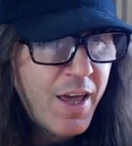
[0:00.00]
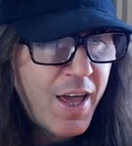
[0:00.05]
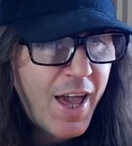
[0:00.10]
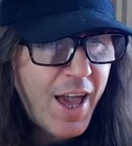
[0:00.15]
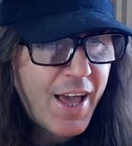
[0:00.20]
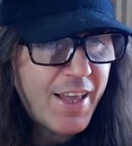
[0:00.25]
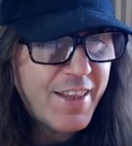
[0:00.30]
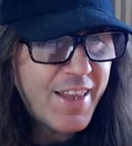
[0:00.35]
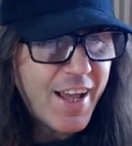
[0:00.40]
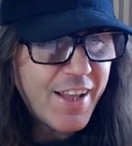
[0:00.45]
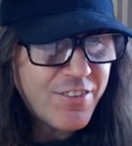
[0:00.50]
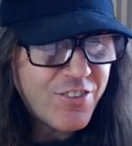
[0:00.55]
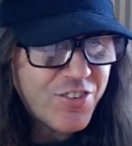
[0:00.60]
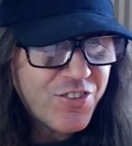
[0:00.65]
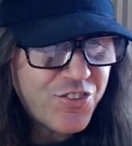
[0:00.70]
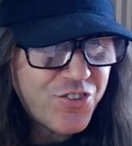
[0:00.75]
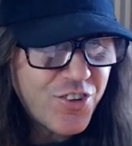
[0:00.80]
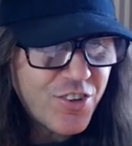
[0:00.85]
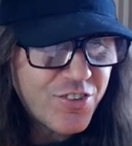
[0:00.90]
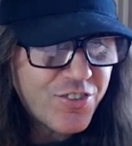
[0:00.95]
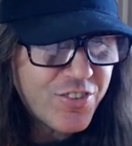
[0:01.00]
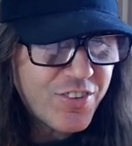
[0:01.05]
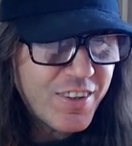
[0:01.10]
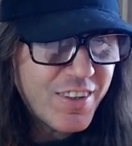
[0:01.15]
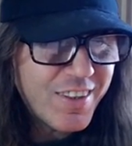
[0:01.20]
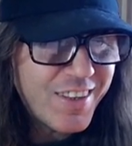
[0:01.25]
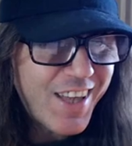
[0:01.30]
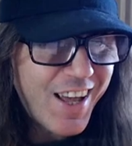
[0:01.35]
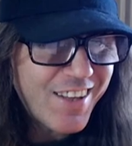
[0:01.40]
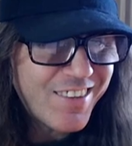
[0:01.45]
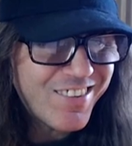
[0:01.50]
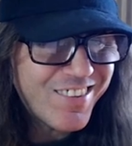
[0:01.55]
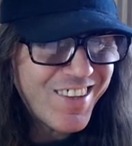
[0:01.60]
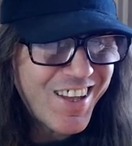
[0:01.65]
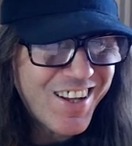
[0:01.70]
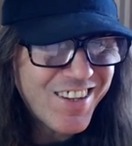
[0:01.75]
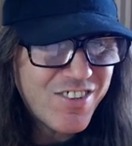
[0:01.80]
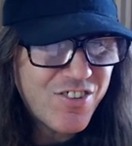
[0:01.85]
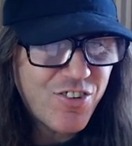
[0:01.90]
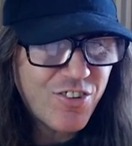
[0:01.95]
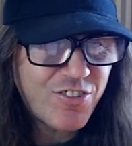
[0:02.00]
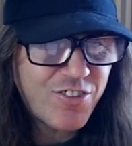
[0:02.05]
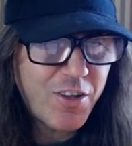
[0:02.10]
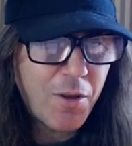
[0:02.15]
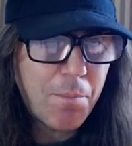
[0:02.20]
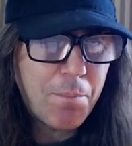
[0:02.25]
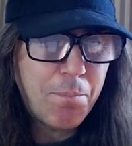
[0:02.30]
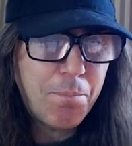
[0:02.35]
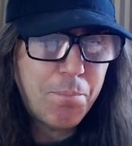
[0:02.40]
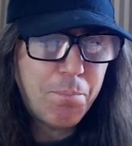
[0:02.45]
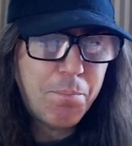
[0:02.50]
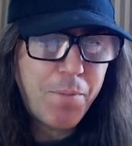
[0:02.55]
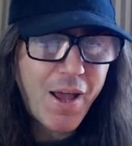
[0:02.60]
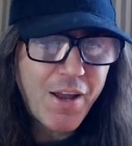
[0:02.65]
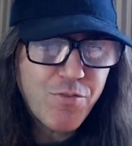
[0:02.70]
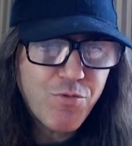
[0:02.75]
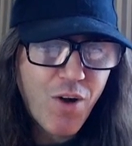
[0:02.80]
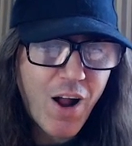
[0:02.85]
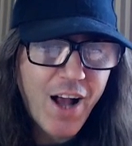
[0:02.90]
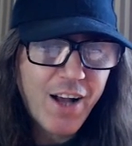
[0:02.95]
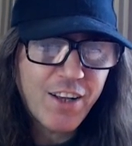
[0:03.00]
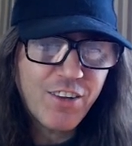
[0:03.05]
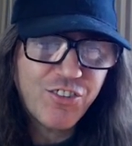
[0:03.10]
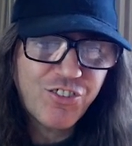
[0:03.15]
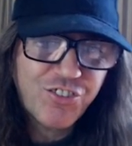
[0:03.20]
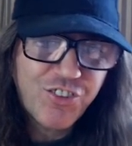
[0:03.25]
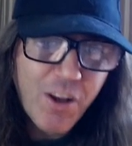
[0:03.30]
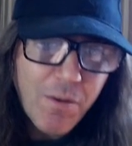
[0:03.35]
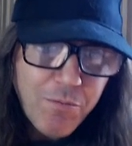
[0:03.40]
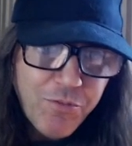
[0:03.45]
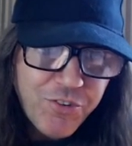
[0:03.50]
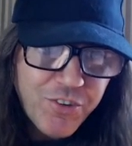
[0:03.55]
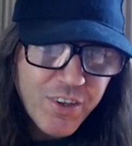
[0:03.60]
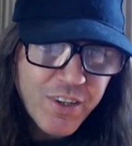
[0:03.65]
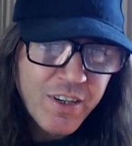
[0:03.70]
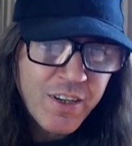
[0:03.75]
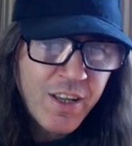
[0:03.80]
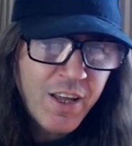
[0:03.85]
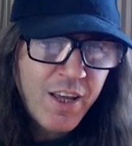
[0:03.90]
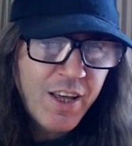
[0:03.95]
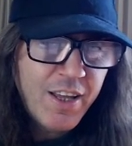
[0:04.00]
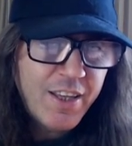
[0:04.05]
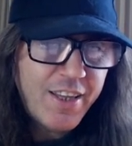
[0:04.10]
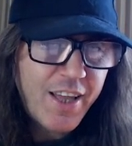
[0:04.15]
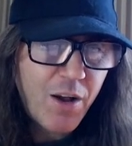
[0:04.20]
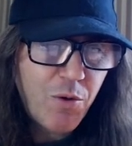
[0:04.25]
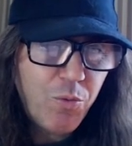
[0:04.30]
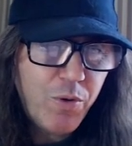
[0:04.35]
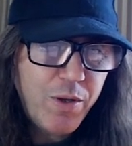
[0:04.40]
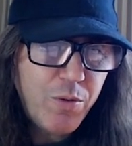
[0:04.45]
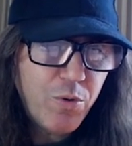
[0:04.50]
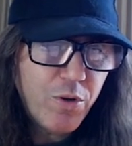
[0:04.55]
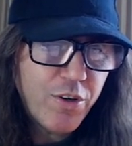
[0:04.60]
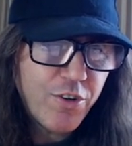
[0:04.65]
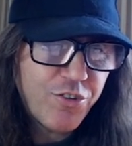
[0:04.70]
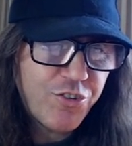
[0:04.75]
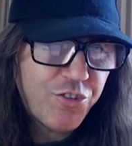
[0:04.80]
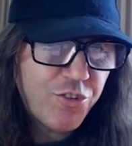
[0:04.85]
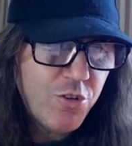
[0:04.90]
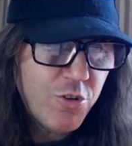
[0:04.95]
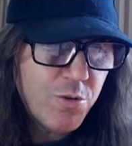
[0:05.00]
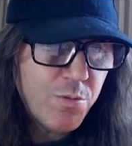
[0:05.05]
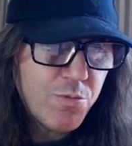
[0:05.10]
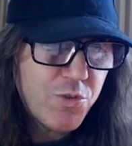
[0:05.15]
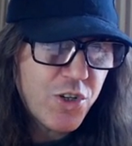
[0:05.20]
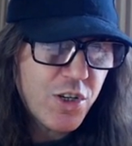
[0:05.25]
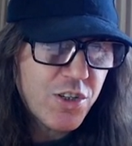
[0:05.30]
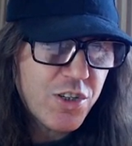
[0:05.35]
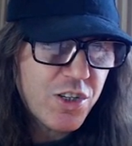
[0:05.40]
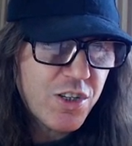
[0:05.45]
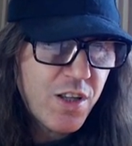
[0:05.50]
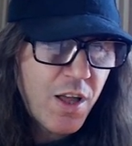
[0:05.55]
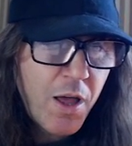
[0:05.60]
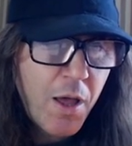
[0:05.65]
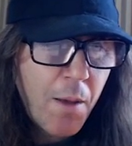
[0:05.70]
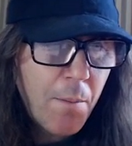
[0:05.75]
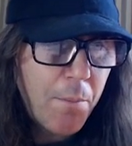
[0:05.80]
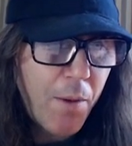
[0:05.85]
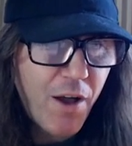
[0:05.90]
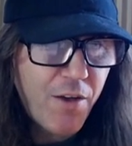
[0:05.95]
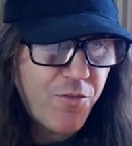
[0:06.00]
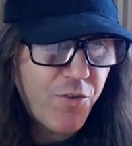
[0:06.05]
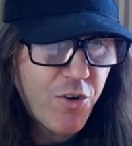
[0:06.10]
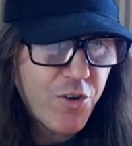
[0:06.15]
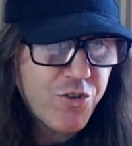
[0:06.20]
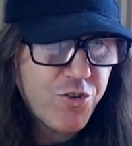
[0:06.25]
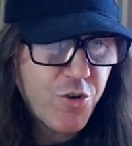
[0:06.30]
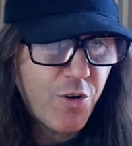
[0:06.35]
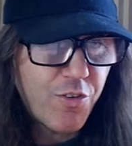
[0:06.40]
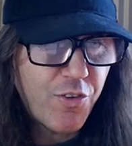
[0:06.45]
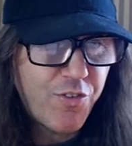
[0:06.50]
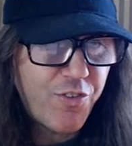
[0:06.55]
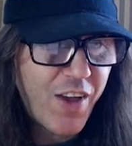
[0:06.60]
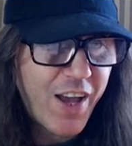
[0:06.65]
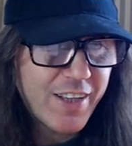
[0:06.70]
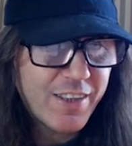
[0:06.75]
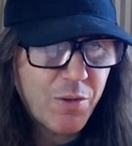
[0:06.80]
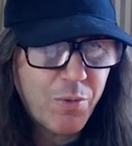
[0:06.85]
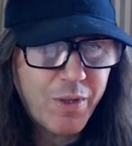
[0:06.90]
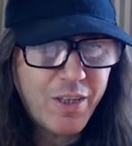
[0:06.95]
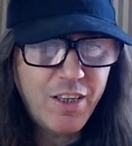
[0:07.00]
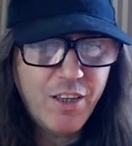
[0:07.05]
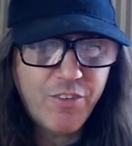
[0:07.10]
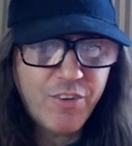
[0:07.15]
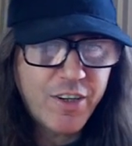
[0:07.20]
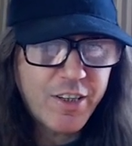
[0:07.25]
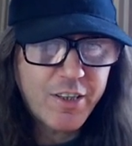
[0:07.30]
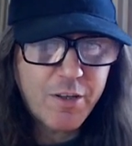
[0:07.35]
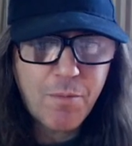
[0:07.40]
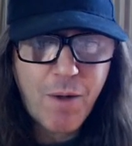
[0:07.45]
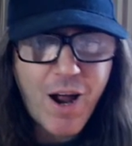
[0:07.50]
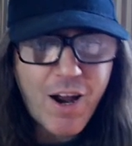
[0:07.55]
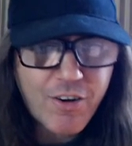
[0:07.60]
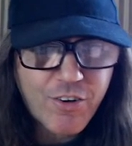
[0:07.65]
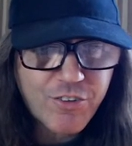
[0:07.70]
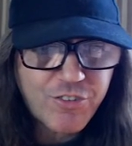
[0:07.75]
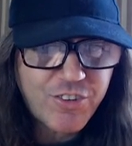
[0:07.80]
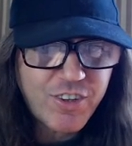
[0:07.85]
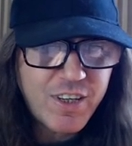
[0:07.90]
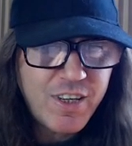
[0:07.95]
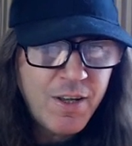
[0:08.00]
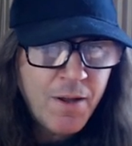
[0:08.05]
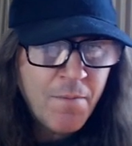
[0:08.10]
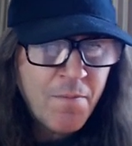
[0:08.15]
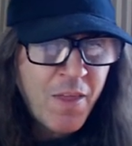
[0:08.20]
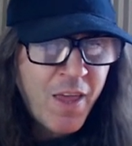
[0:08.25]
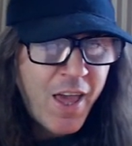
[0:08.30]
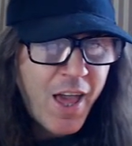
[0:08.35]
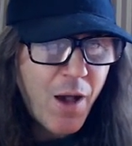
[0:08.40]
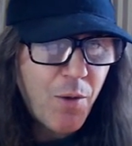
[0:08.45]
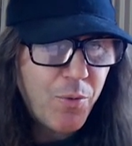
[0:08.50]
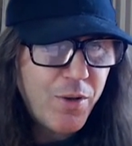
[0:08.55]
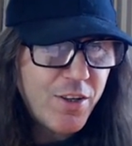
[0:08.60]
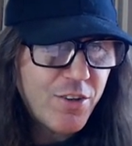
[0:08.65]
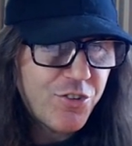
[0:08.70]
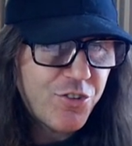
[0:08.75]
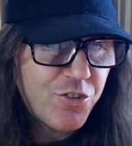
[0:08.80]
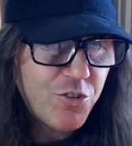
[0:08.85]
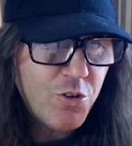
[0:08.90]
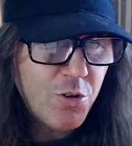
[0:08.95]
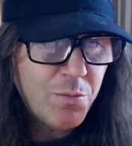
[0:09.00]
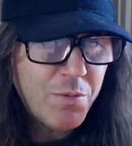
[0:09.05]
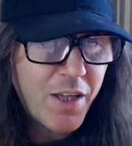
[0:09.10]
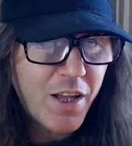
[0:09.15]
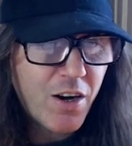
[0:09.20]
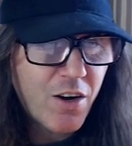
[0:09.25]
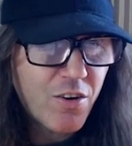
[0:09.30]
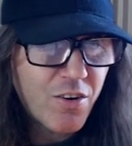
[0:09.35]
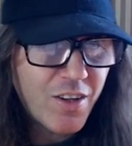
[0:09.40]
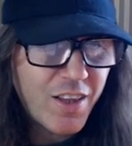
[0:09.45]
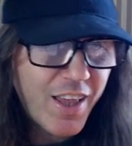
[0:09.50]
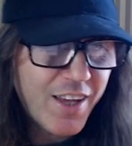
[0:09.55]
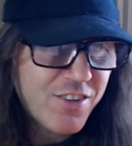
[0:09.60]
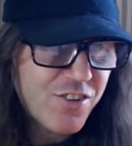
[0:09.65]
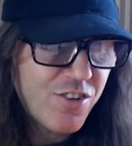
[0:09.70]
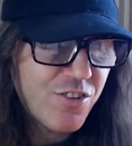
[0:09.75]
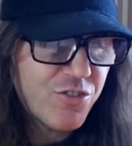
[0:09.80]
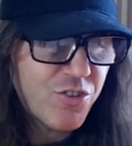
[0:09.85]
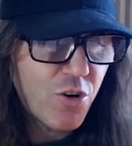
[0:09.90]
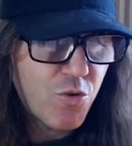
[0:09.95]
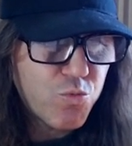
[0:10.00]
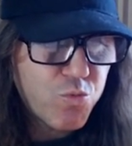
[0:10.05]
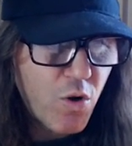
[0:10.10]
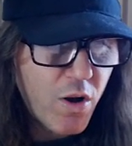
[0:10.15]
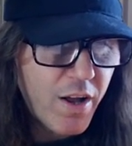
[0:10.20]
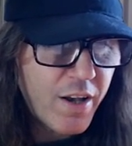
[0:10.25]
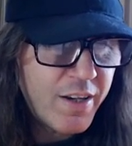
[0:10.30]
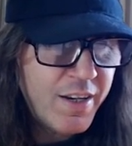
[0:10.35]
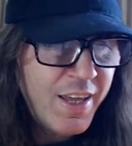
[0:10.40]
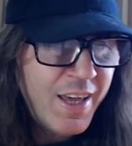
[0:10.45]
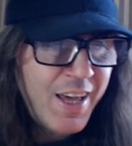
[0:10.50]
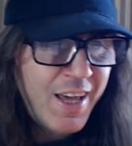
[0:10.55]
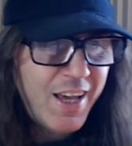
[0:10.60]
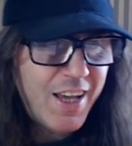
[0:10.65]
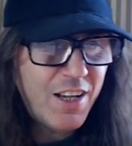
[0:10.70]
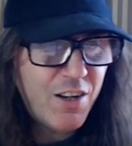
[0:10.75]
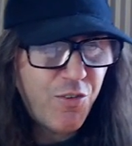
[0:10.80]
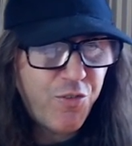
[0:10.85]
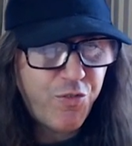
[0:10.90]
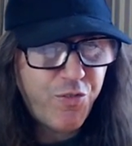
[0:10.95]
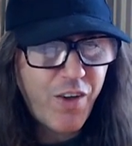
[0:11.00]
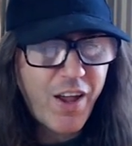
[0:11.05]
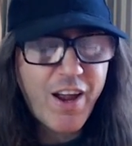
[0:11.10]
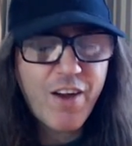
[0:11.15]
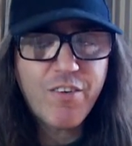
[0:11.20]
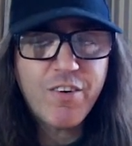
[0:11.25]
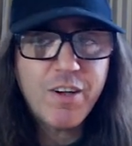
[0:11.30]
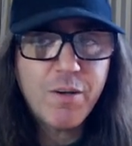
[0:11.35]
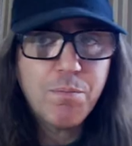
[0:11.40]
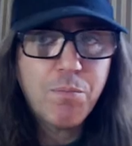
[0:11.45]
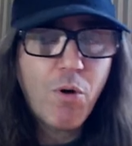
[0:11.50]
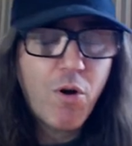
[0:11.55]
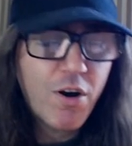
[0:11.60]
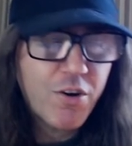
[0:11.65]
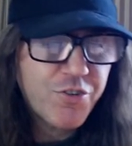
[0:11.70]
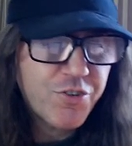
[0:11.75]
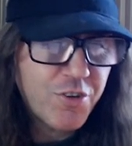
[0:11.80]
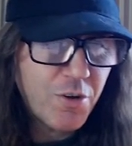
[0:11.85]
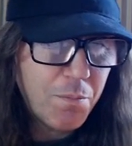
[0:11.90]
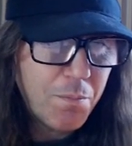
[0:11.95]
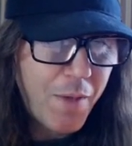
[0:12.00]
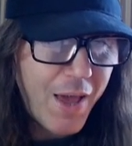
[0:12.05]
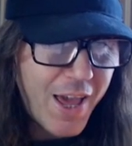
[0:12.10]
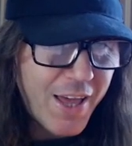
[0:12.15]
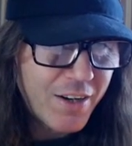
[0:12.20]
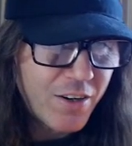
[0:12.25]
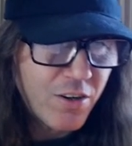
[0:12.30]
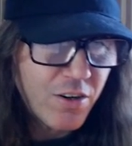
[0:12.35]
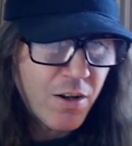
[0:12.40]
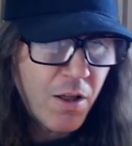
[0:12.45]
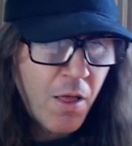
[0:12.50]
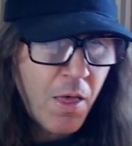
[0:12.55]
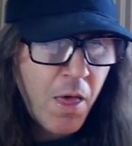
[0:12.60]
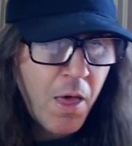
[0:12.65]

And that's just that's not just a bedrock assumption that we would assume just by virtue of the fact that we live in a democracy, and we assume that our elections are run in a fair and impartial manner.